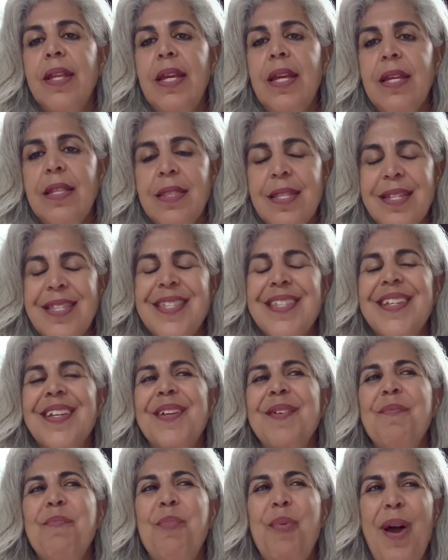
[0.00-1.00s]
this
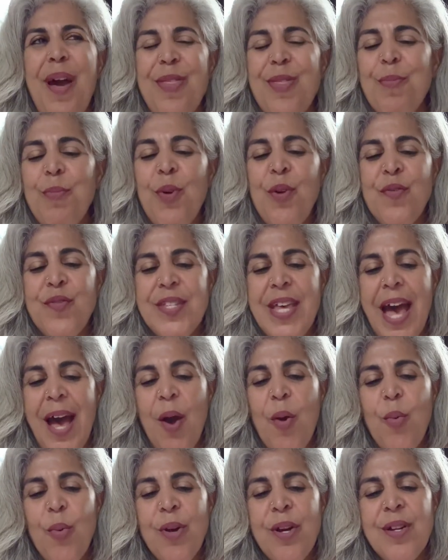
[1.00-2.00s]
breath moves
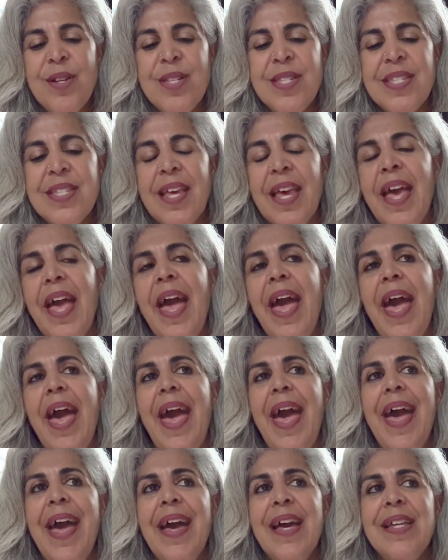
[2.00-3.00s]
outwards
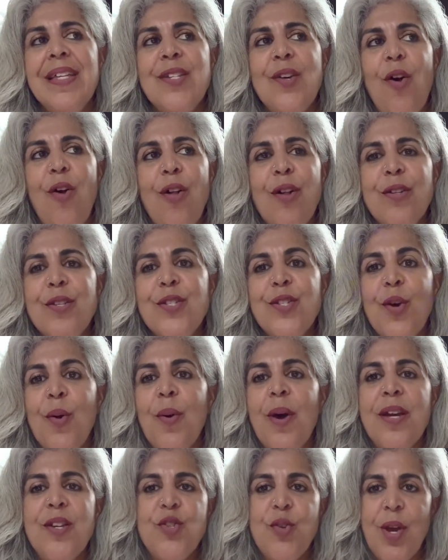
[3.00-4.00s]
and also
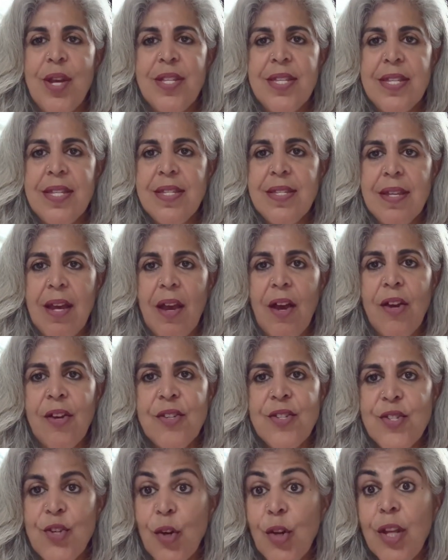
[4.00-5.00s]
addresses our
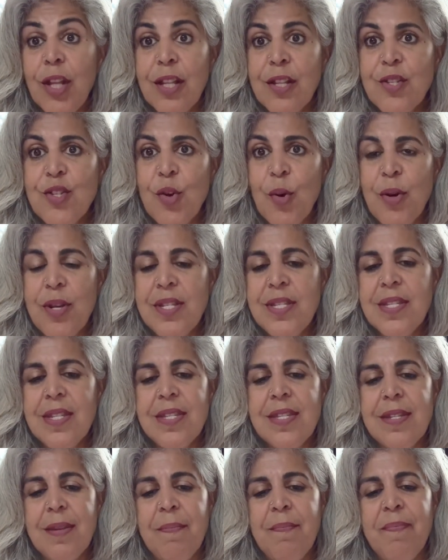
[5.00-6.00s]
circulatory
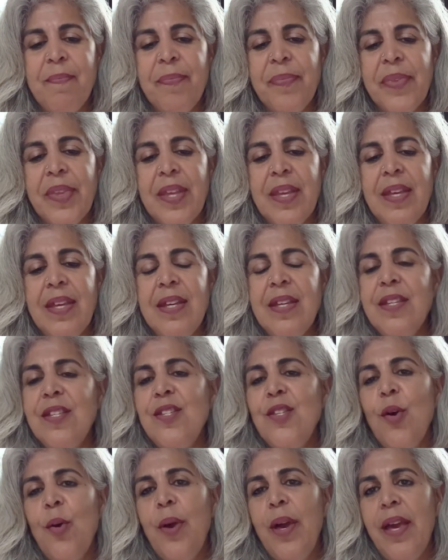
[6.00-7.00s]
system.
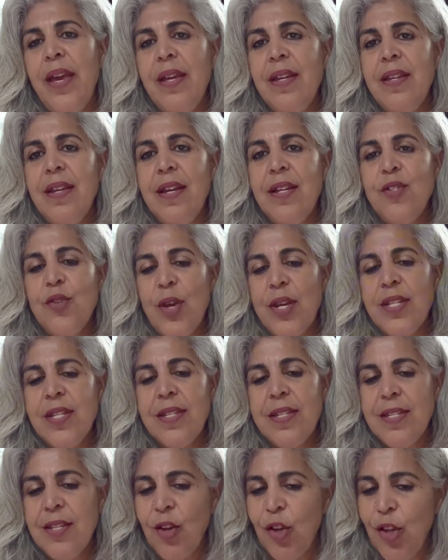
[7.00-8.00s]
So it
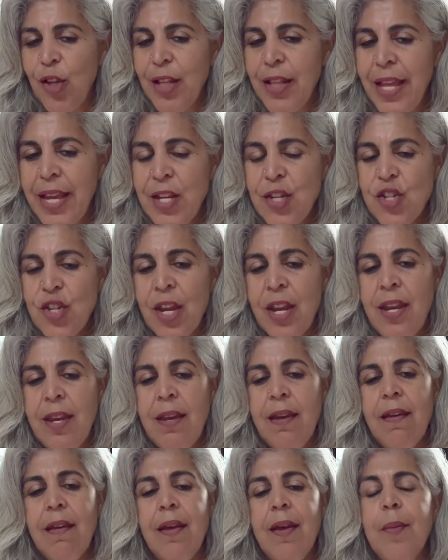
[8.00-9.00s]
addresses circulation,
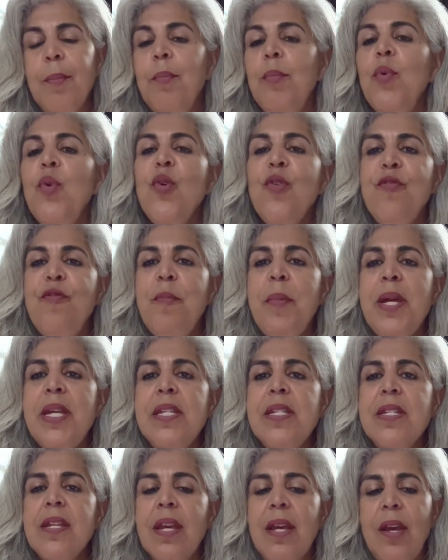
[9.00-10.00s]

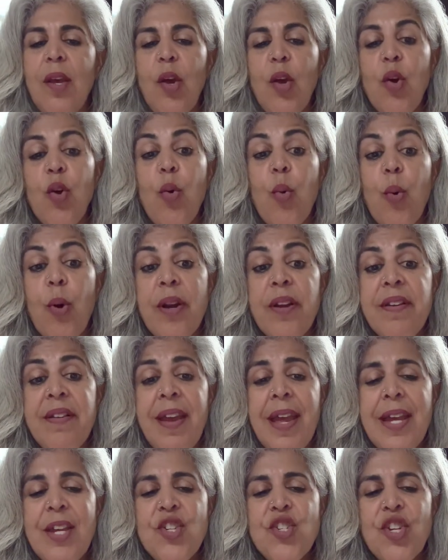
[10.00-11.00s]
movement,
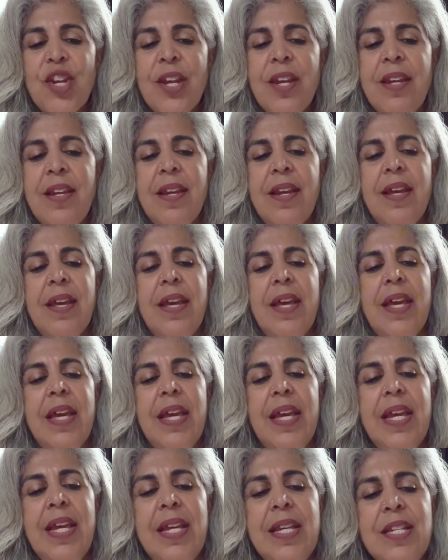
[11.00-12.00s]
coordination,
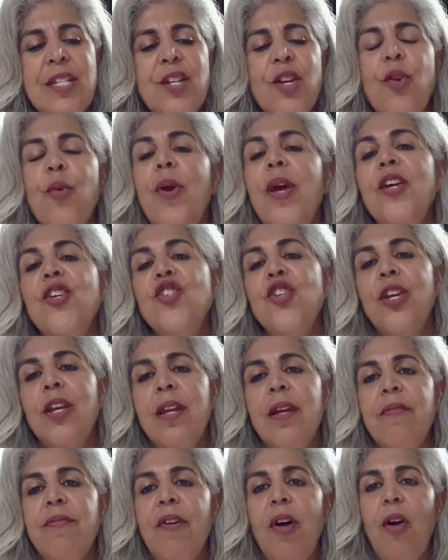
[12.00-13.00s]
integration
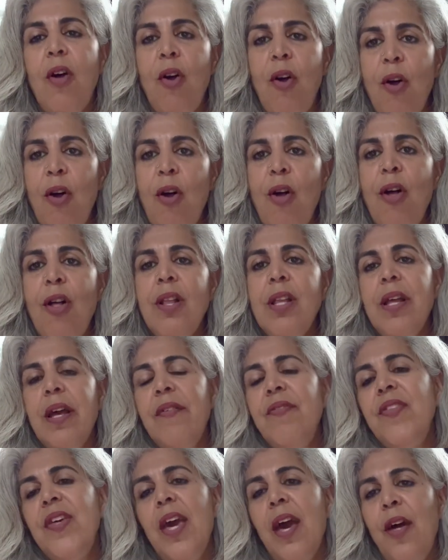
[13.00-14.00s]
of all
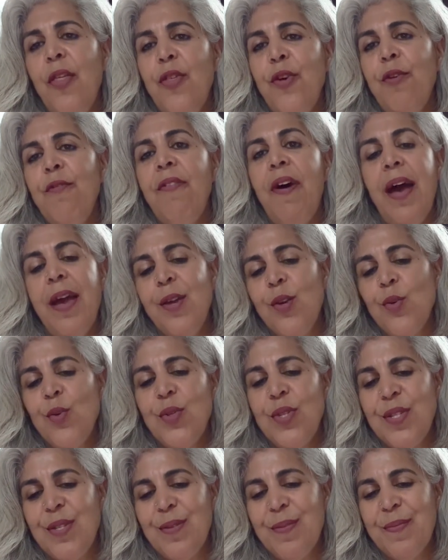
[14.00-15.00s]
of the other
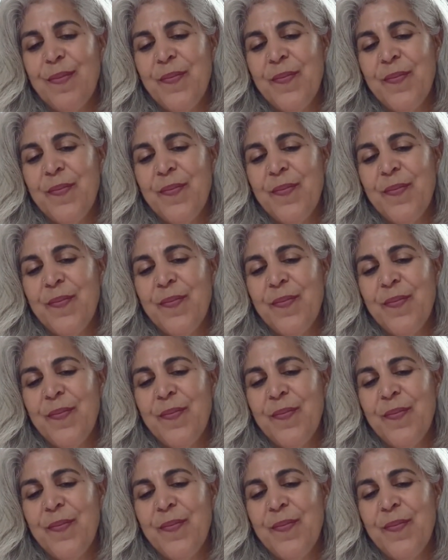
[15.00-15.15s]
vayus.